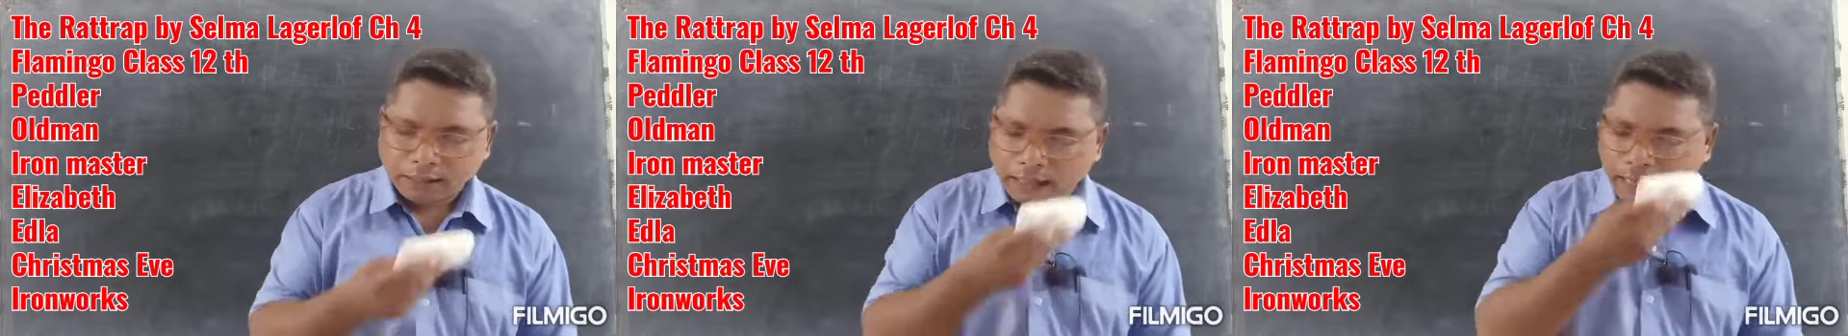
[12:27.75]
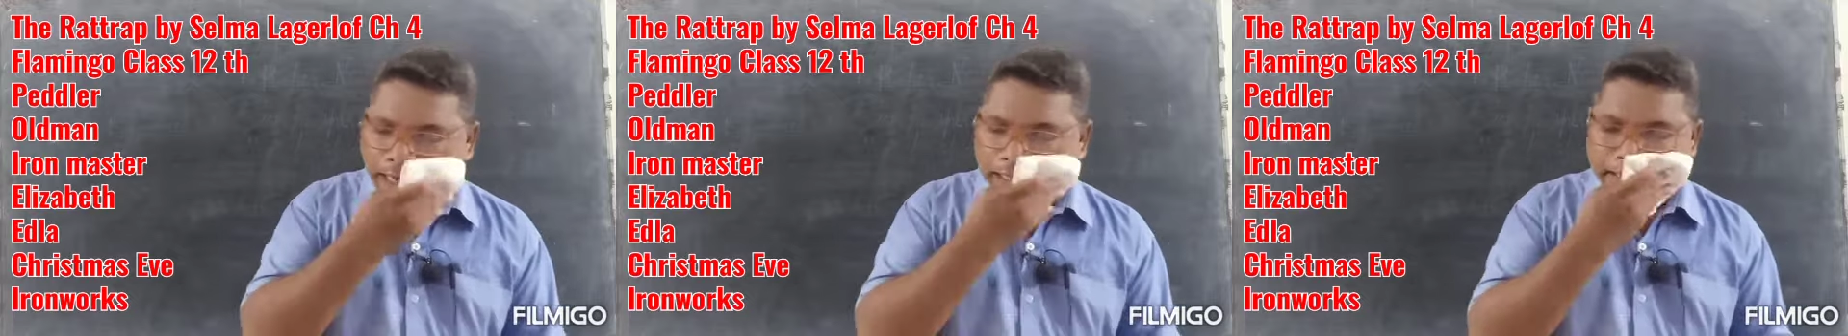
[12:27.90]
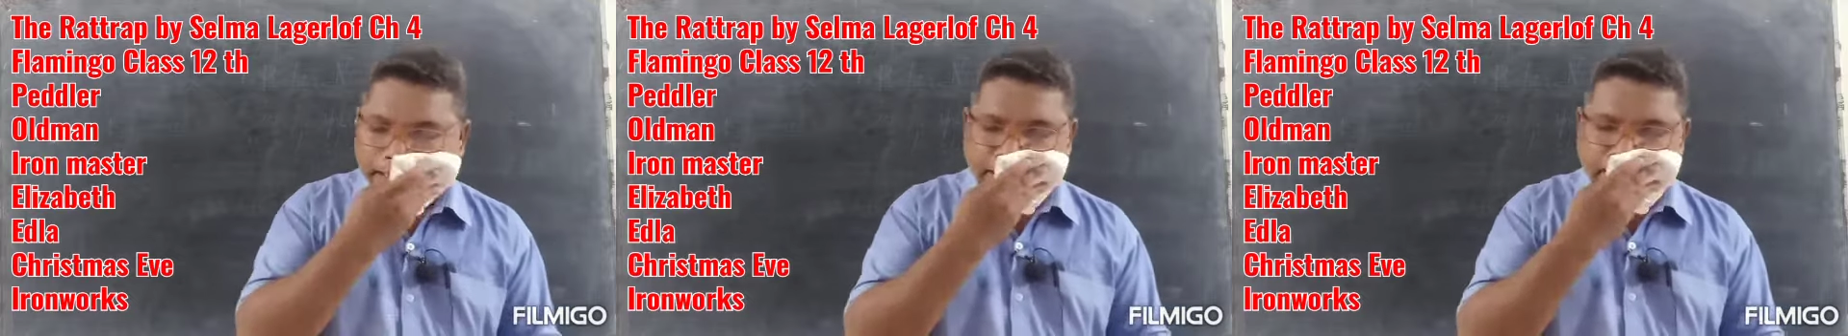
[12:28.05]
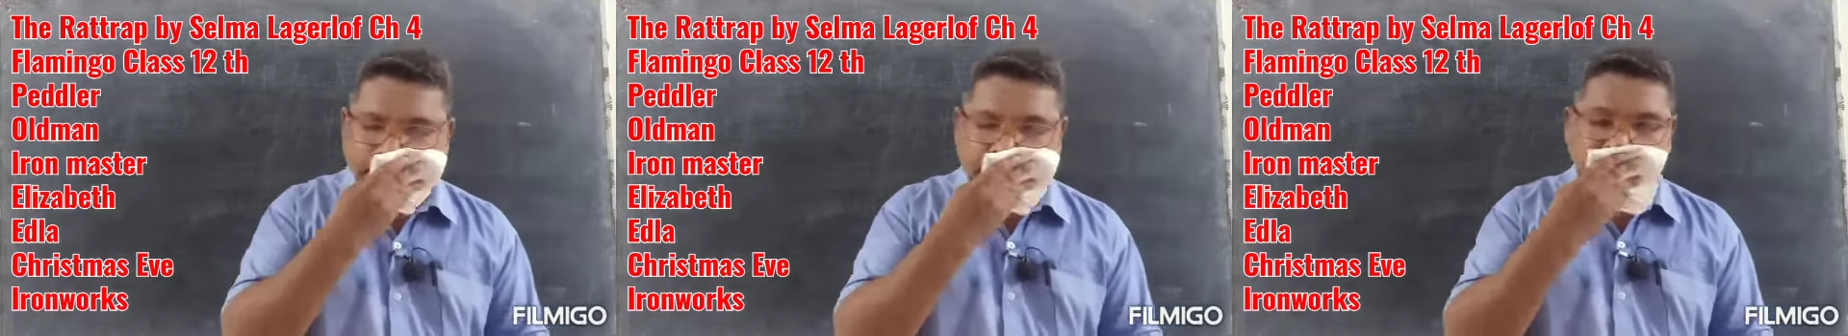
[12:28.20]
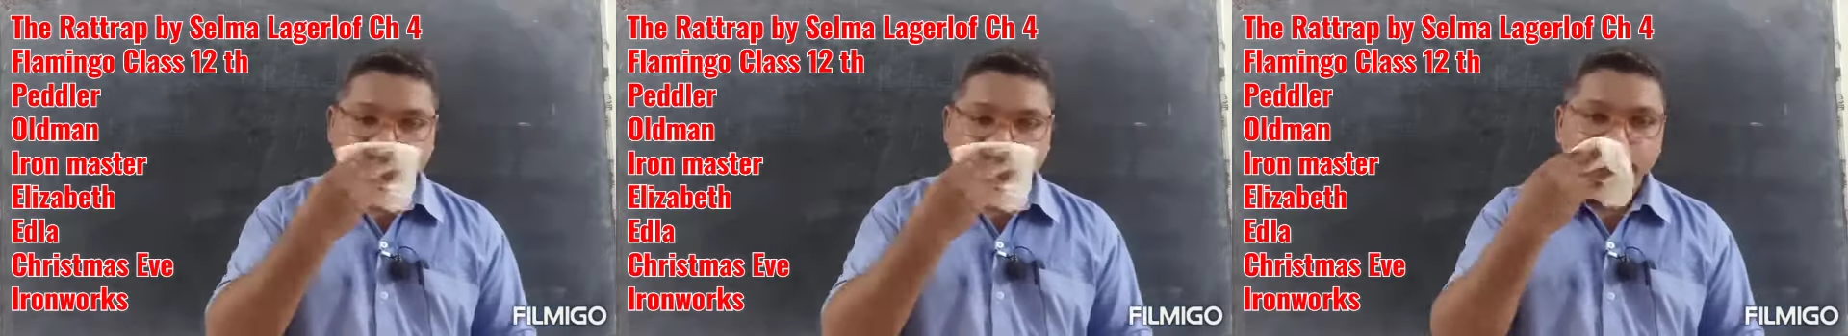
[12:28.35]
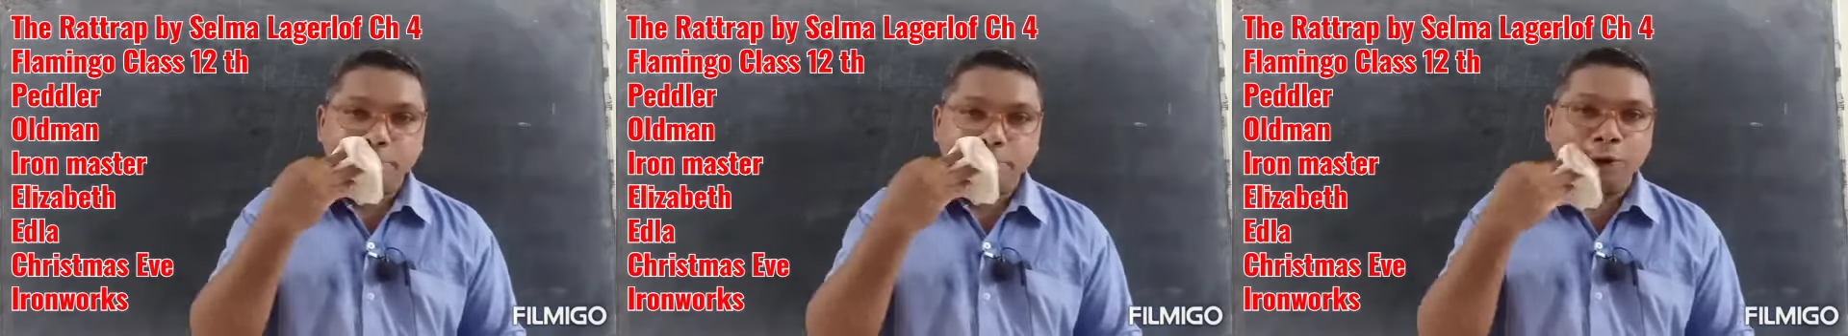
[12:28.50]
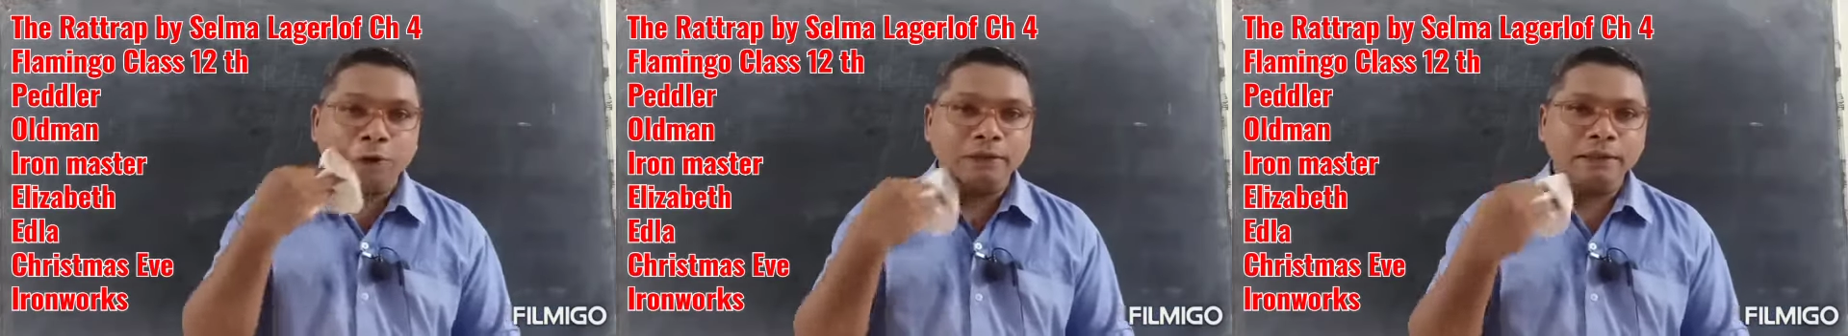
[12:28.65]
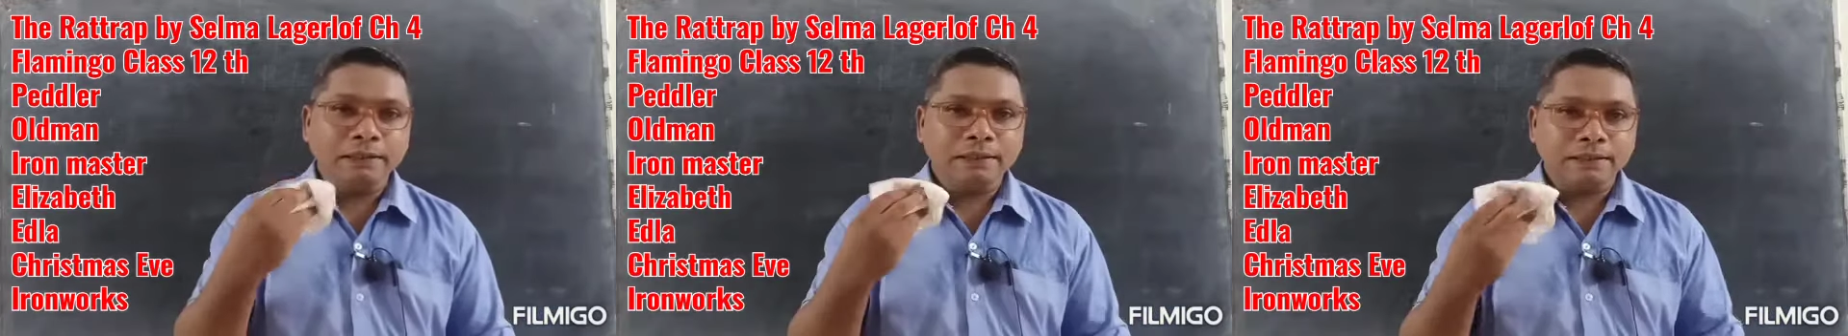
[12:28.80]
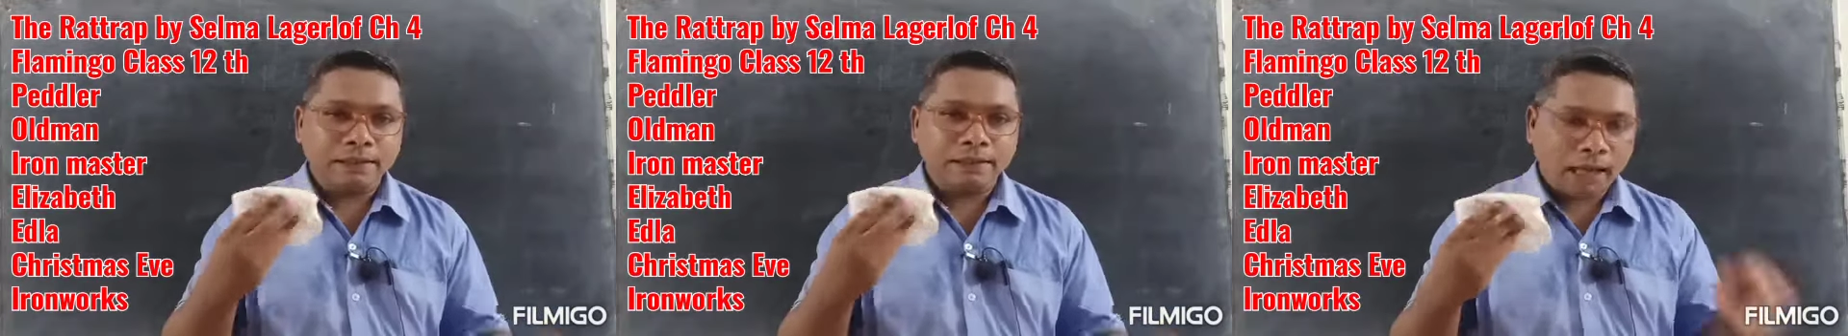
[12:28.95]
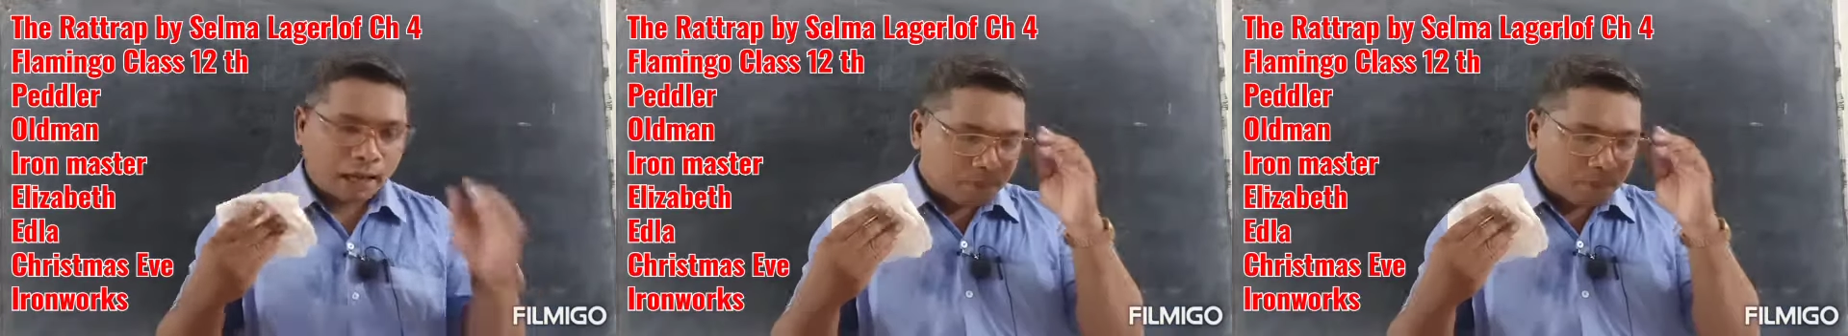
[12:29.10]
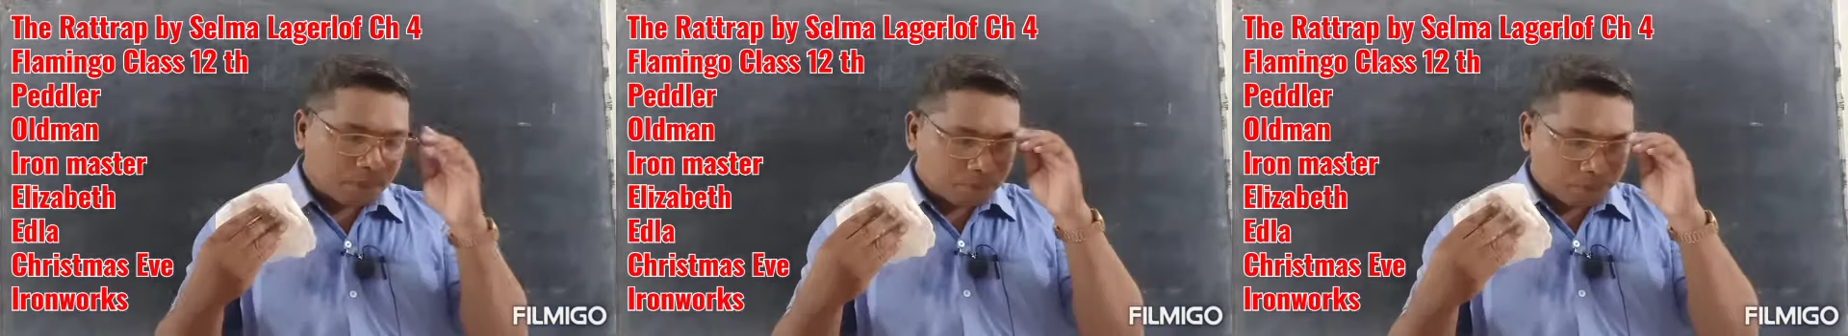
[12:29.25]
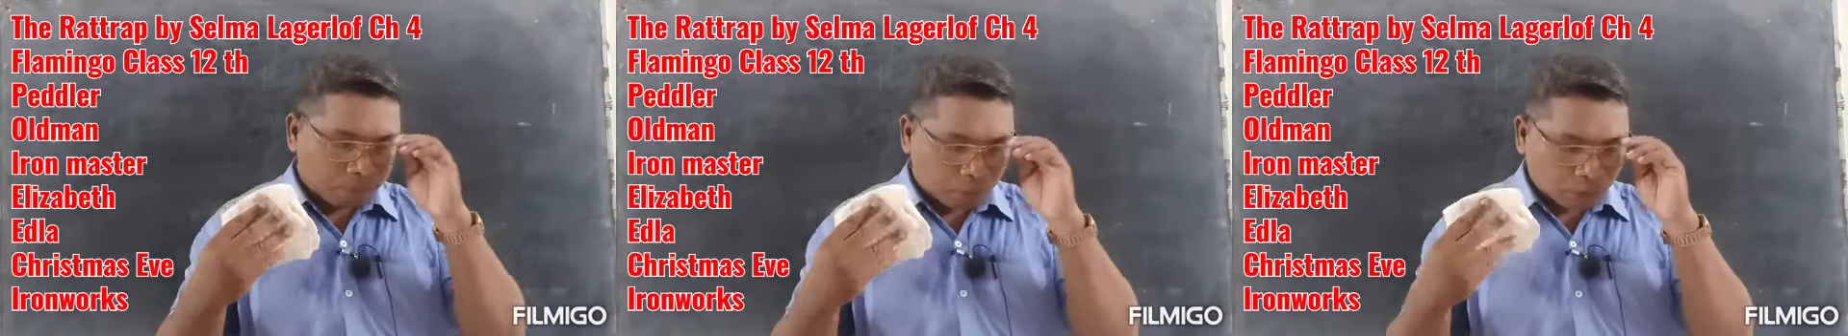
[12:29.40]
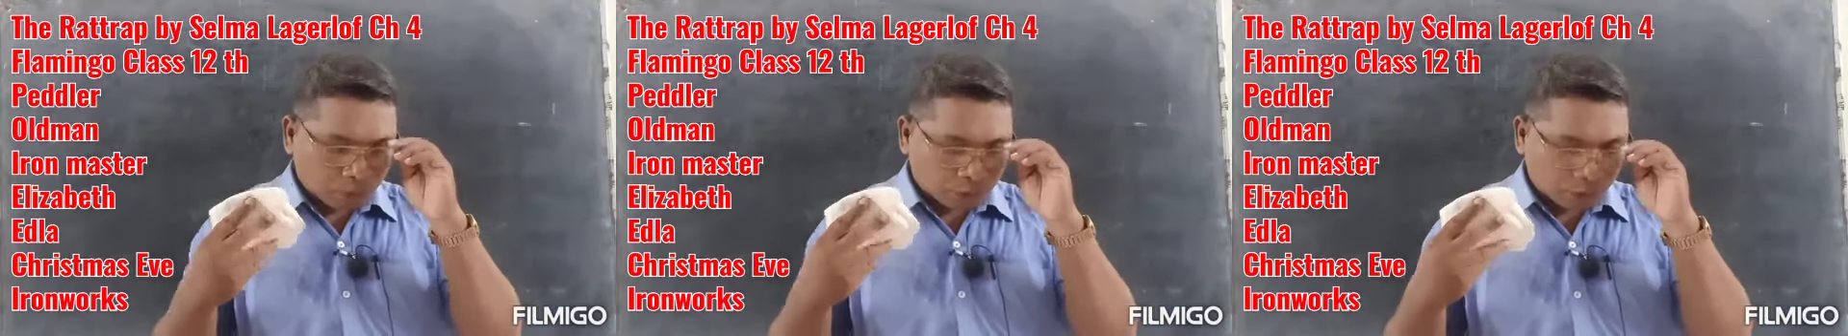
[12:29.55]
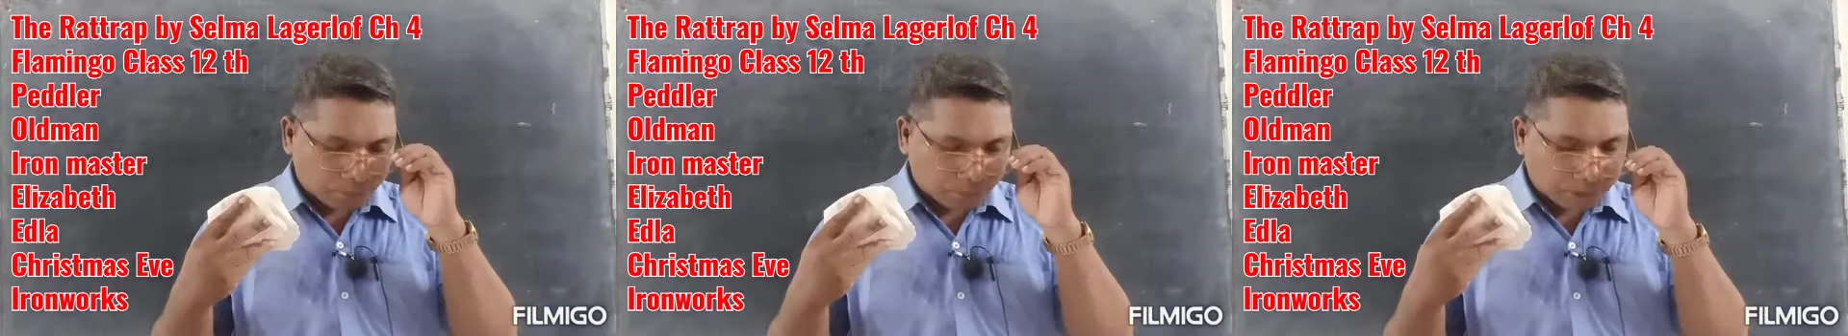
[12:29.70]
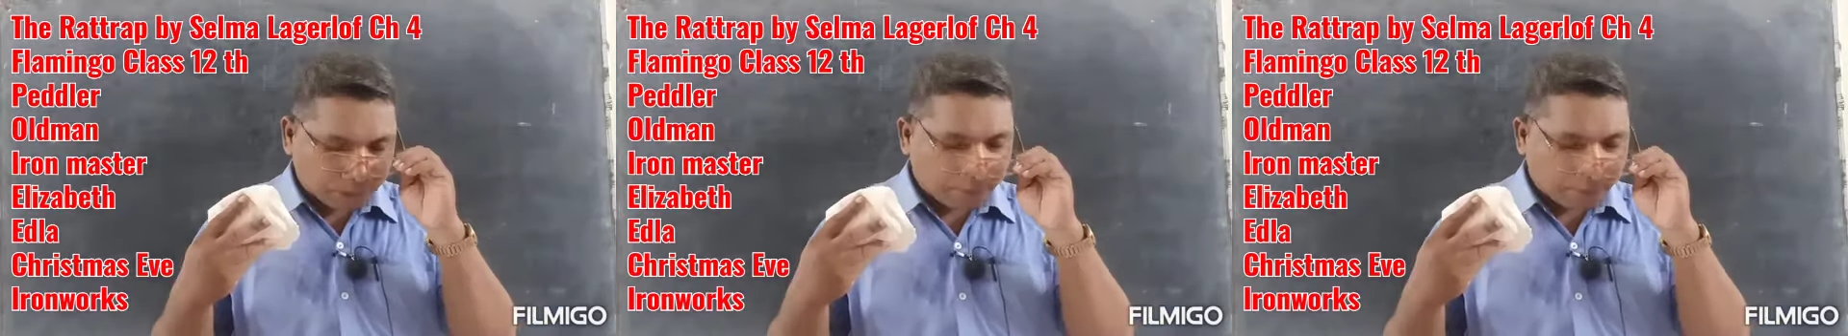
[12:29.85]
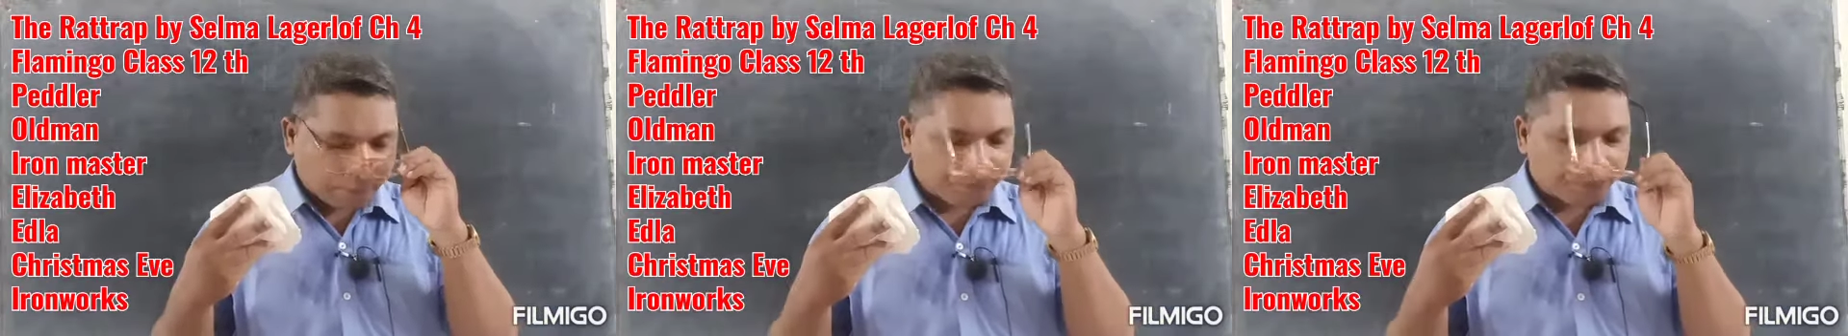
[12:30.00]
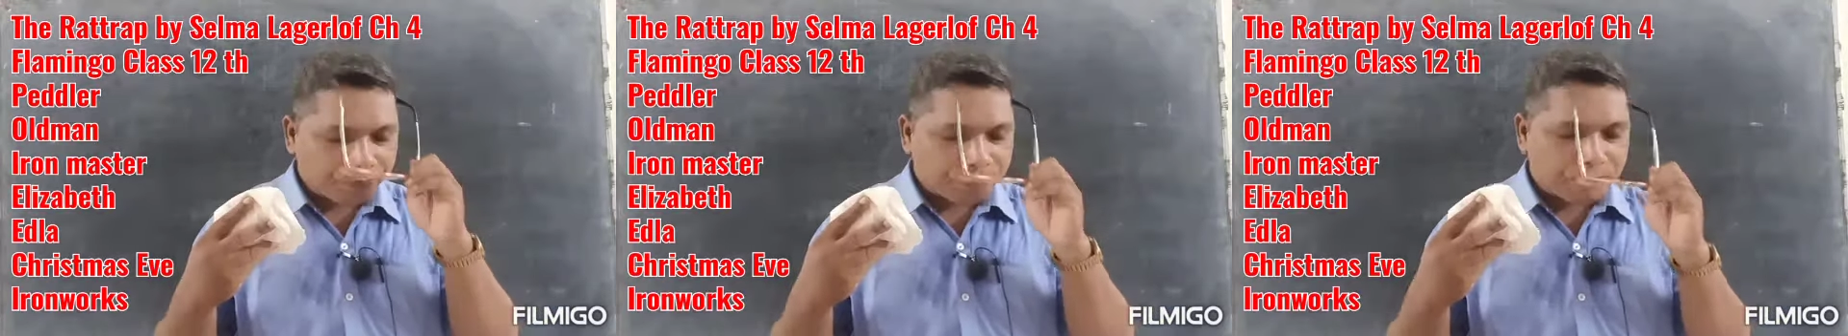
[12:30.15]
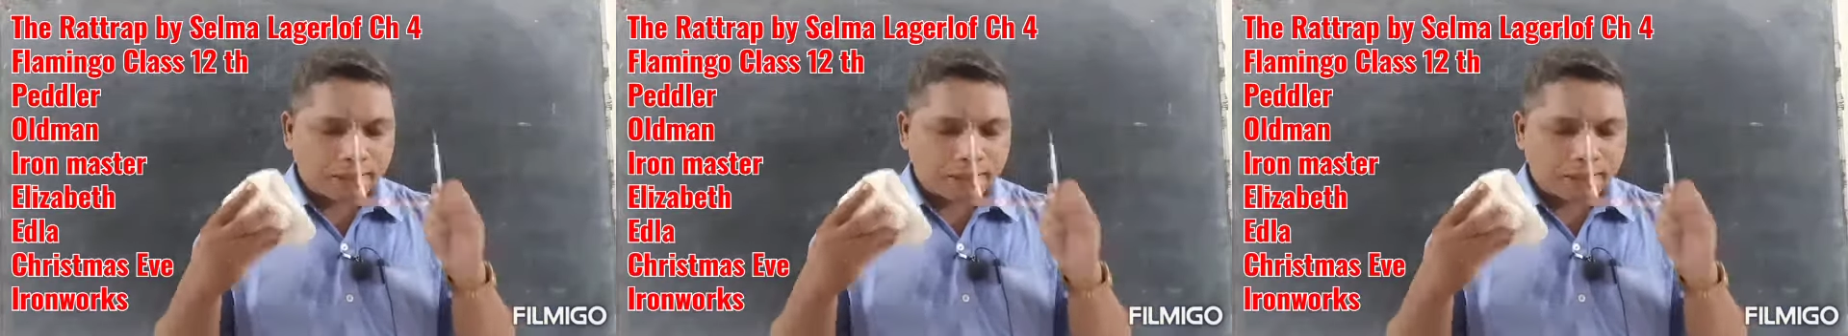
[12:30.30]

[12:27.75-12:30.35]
And in morning time, both of them,